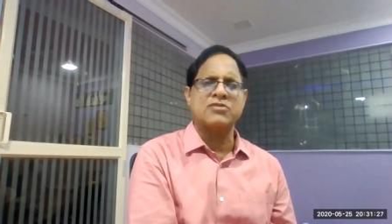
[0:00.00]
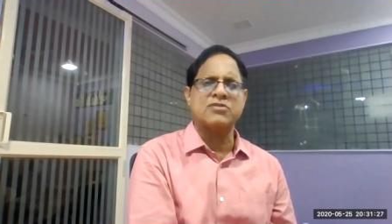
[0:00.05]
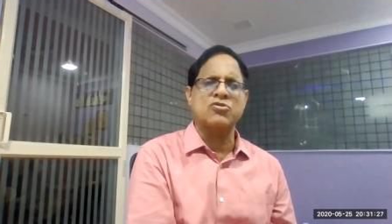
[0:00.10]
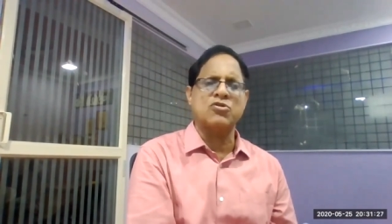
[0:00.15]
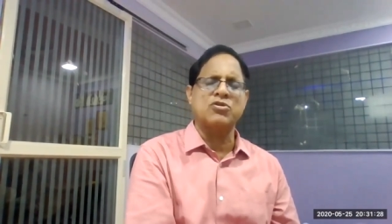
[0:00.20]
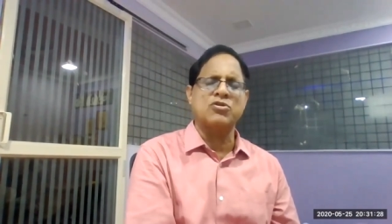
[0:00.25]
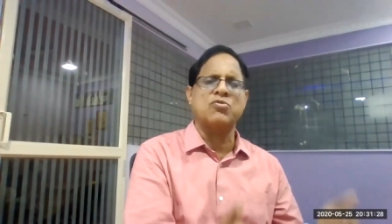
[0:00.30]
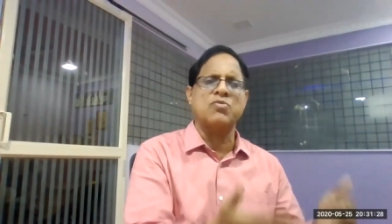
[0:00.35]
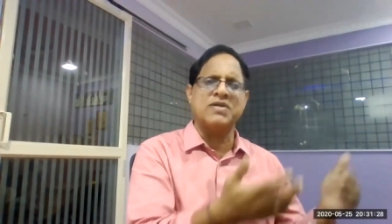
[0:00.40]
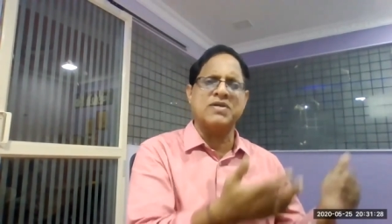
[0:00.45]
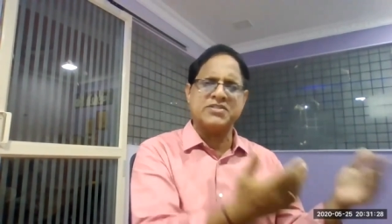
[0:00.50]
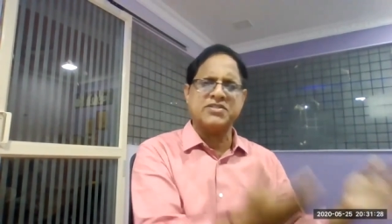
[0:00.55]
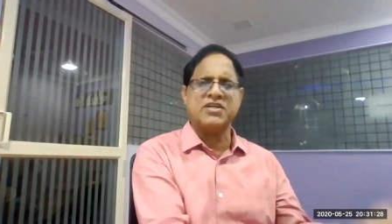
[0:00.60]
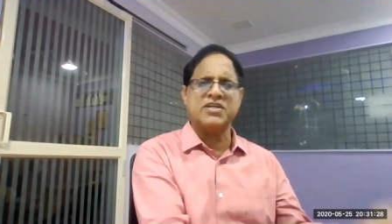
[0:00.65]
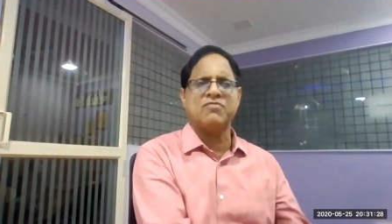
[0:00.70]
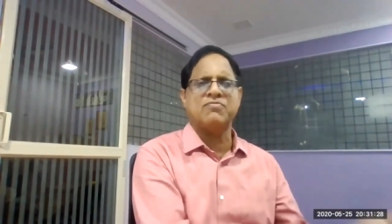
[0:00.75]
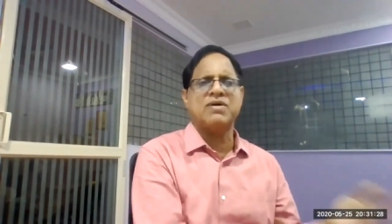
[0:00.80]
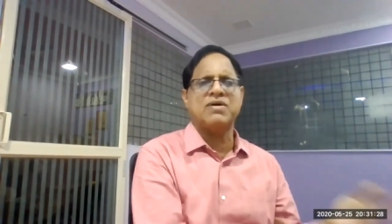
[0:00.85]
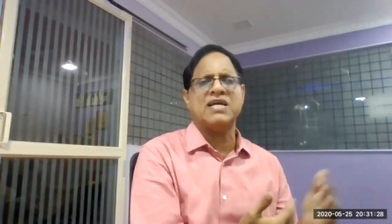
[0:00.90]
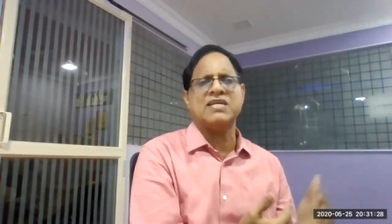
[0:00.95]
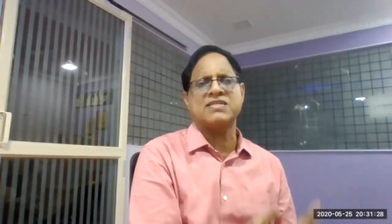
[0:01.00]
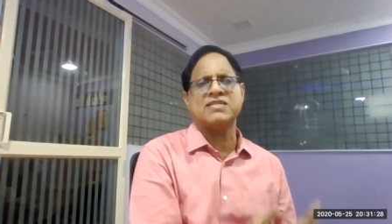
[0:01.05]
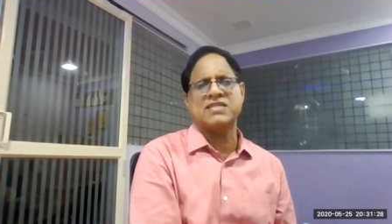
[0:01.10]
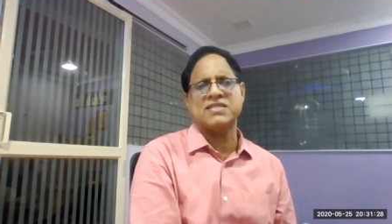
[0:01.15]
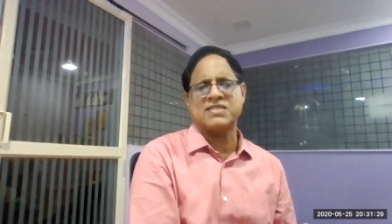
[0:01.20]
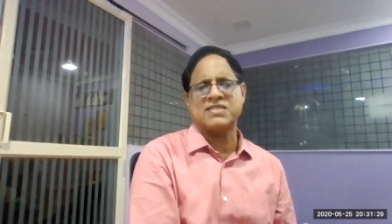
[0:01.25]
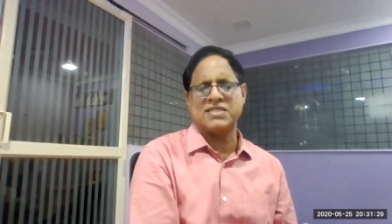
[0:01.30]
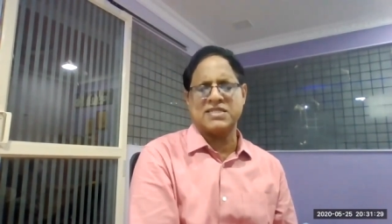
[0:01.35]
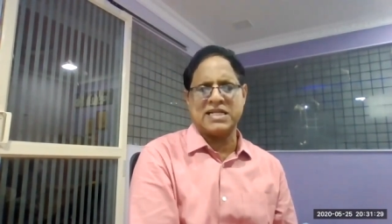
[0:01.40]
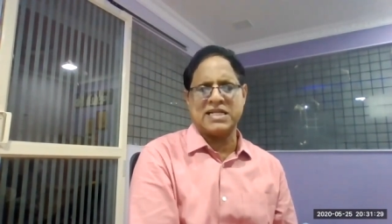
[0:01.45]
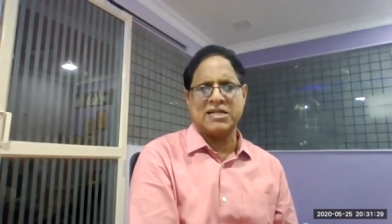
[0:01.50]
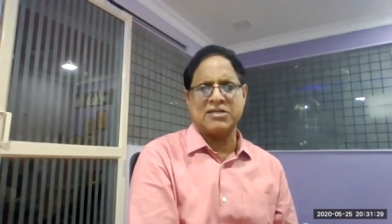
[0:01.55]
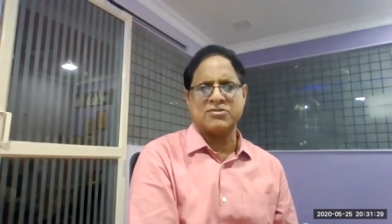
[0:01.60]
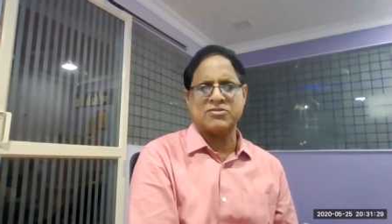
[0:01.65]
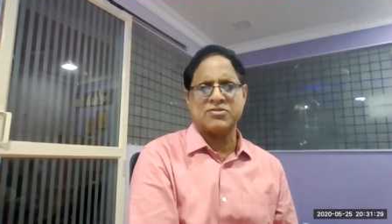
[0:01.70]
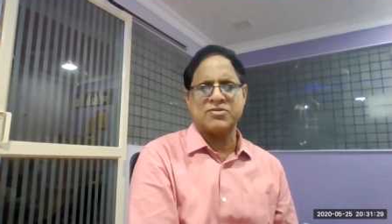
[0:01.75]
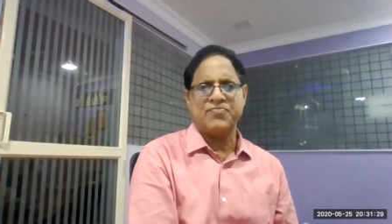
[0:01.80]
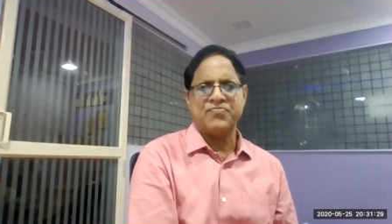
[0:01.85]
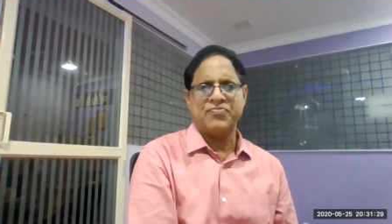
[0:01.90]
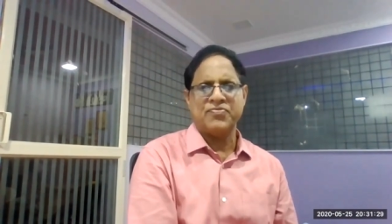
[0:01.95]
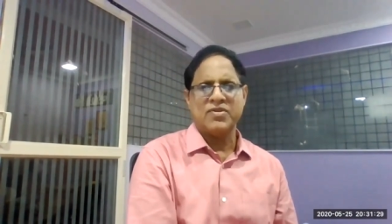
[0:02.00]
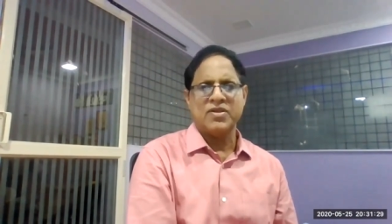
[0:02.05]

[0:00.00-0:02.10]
So the question of bias doesn't arise.